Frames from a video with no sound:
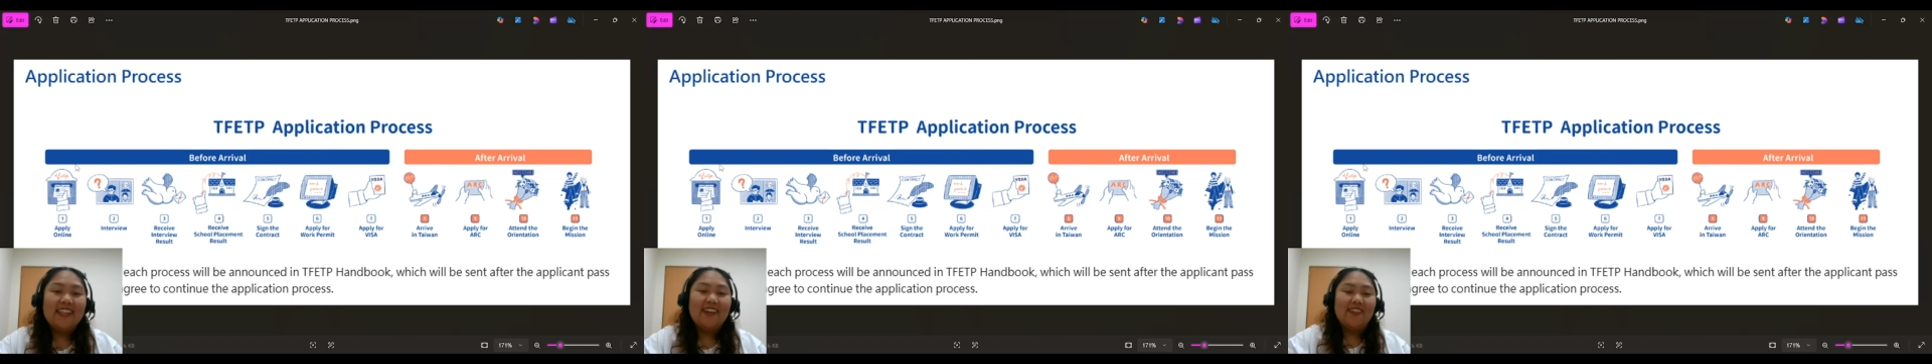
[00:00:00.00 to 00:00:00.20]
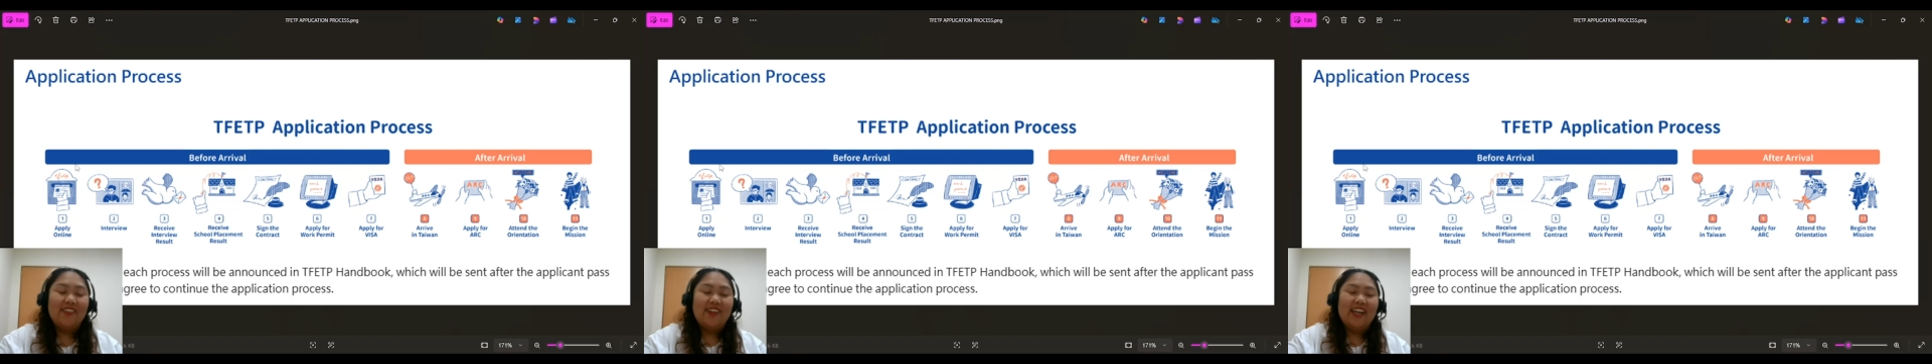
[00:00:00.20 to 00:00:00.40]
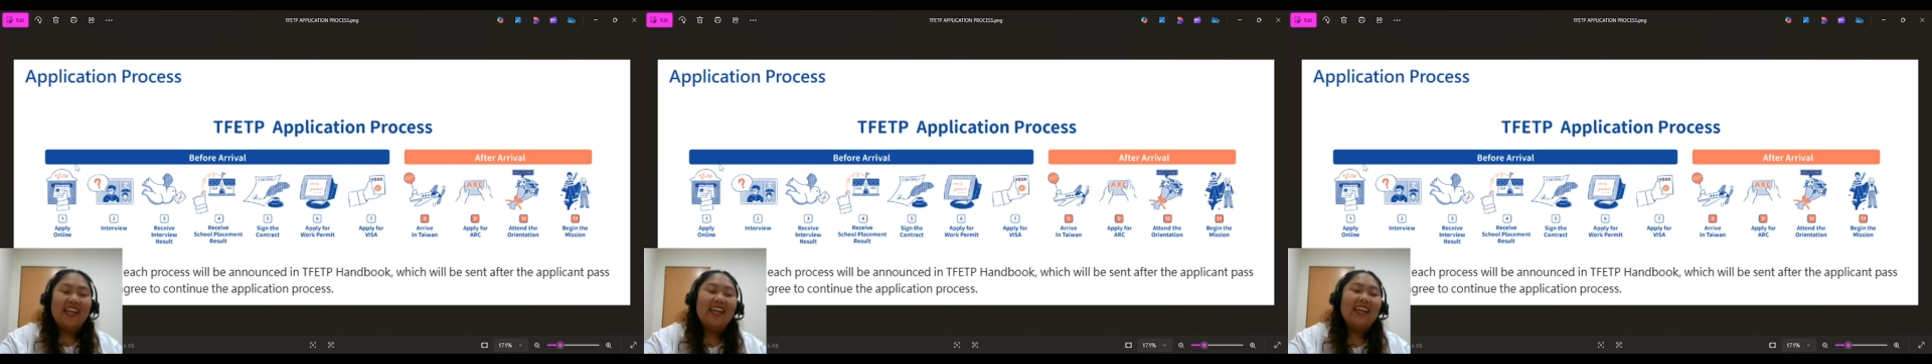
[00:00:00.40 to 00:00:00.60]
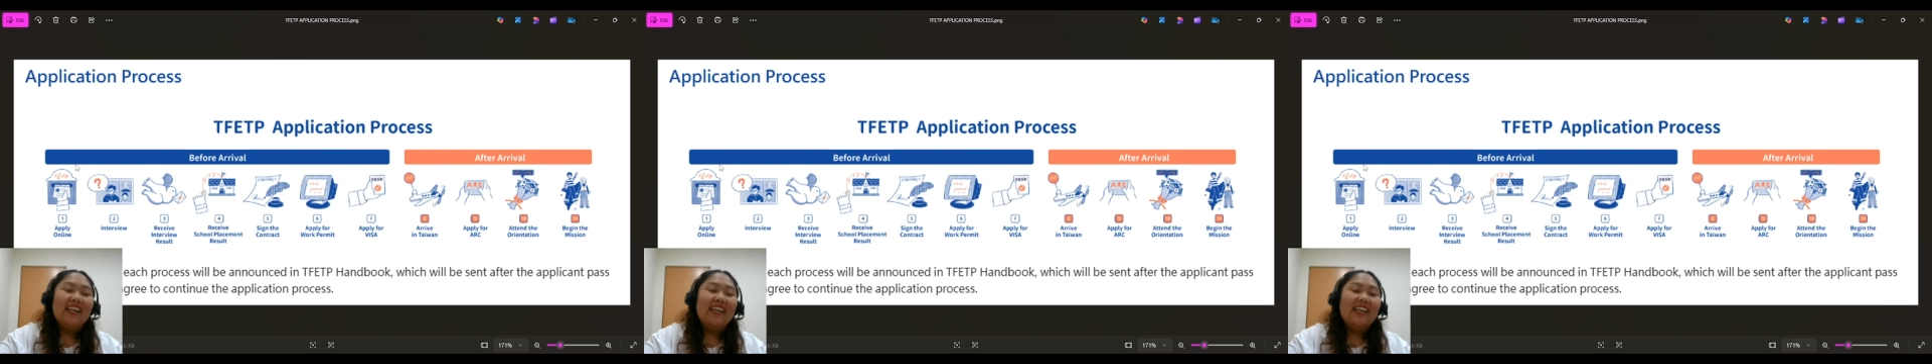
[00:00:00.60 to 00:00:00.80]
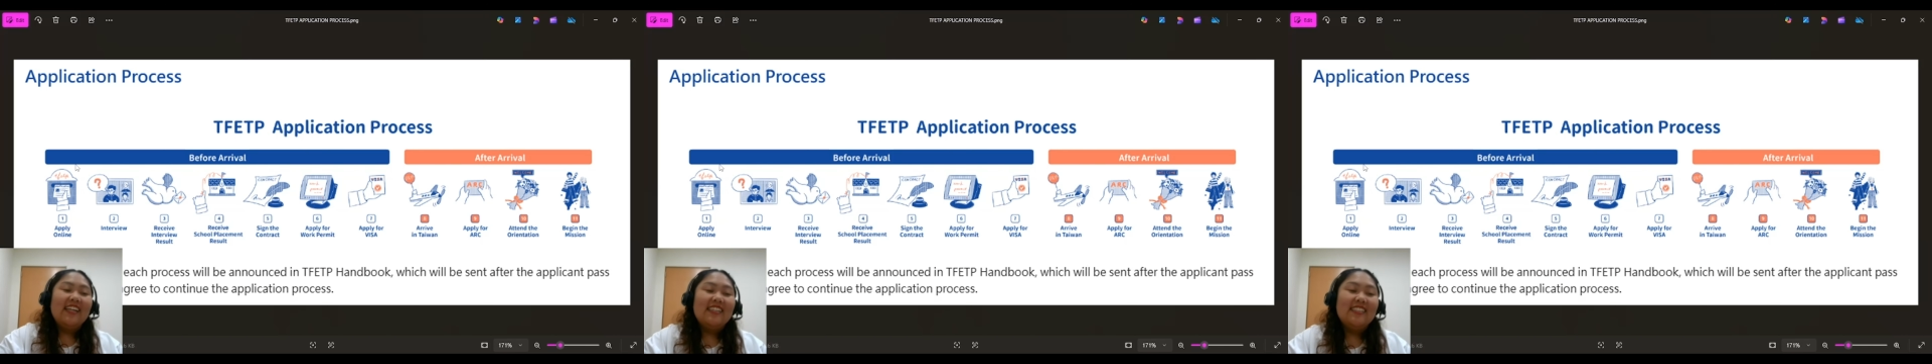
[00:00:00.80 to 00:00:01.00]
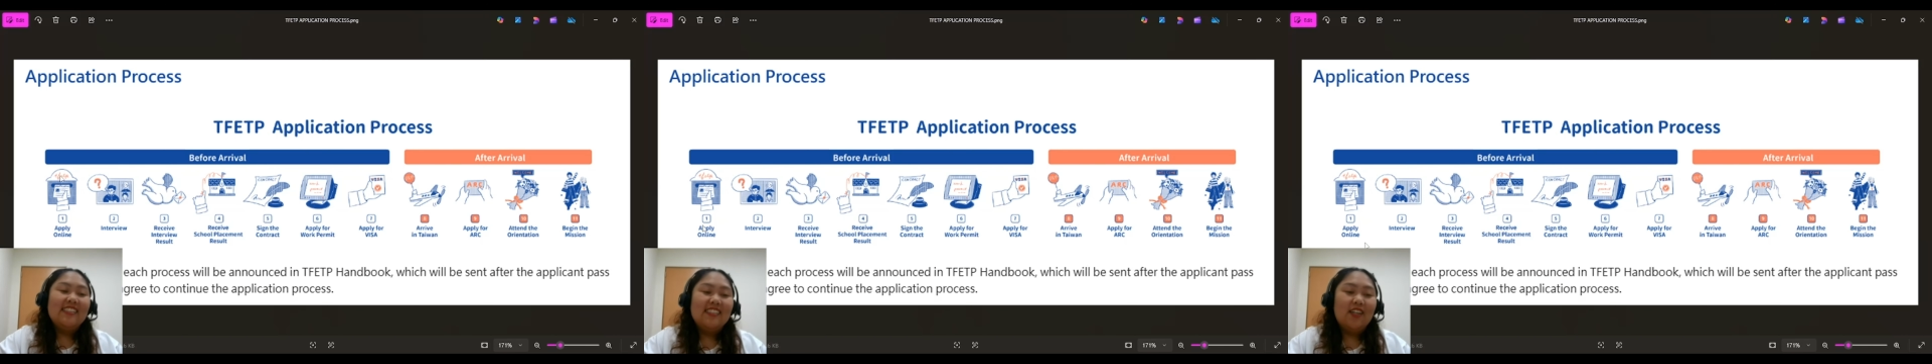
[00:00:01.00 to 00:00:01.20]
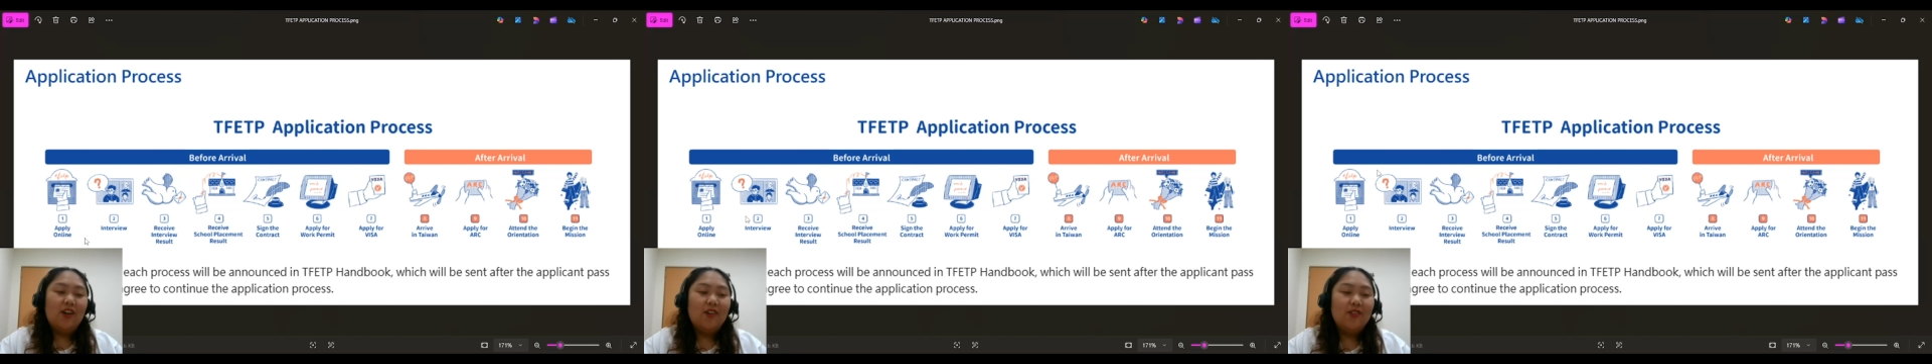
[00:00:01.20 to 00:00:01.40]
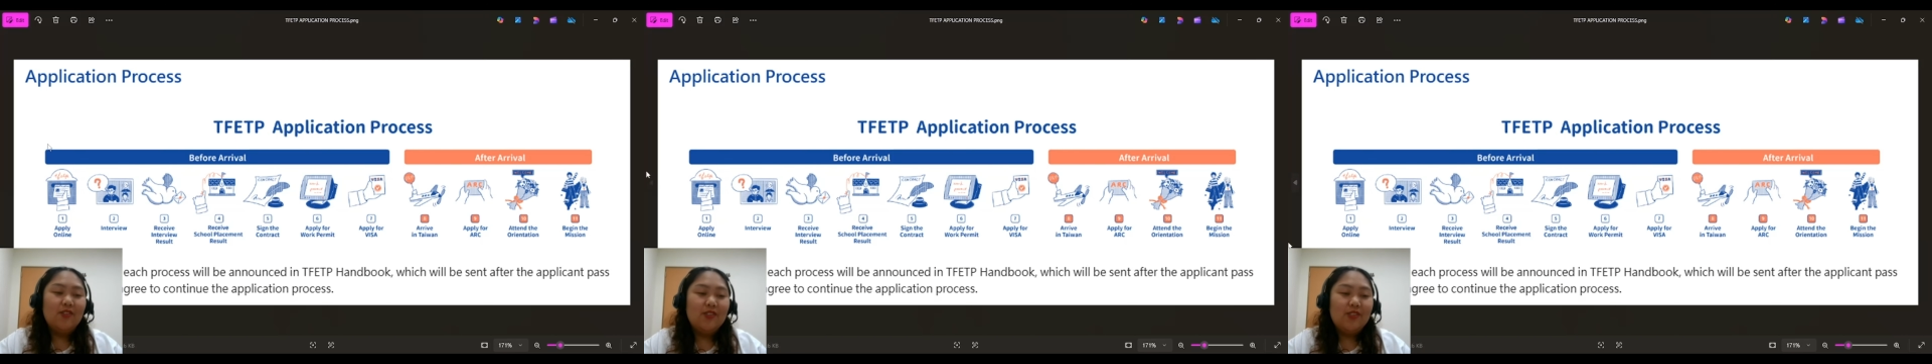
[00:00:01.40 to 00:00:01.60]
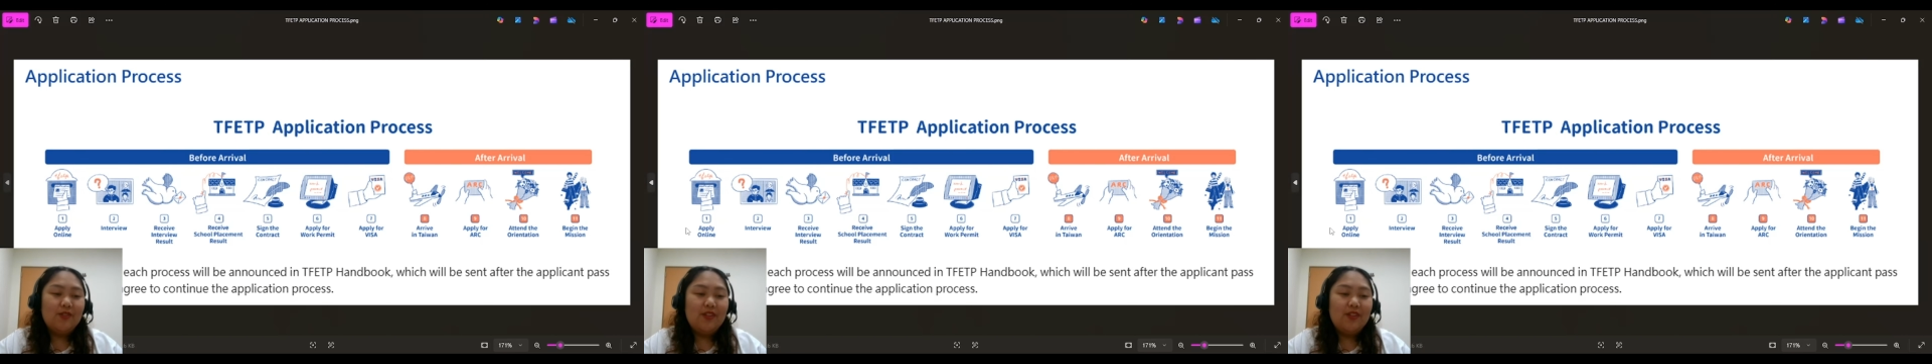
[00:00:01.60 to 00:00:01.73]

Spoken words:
Okay, so